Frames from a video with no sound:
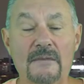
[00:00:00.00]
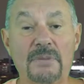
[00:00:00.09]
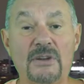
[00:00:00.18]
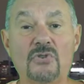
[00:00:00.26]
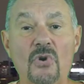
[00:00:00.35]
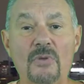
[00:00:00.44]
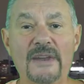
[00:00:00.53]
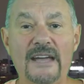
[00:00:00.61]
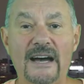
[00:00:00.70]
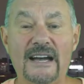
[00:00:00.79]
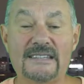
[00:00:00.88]
But
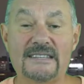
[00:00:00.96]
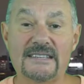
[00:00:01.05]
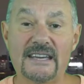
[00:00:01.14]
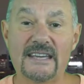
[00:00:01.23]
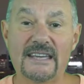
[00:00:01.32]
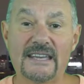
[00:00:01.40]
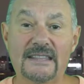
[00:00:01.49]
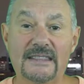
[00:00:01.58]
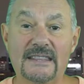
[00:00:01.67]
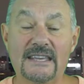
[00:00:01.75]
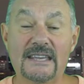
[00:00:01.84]
normally I stay
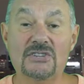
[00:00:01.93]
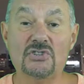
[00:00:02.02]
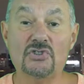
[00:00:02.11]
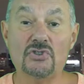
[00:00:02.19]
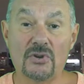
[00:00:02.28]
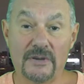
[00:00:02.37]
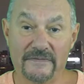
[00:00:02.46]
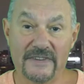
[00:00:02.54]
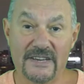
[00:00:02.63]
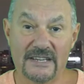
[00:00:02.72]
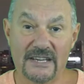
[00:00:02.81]
in the
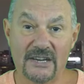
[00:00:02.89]
Sukhumvit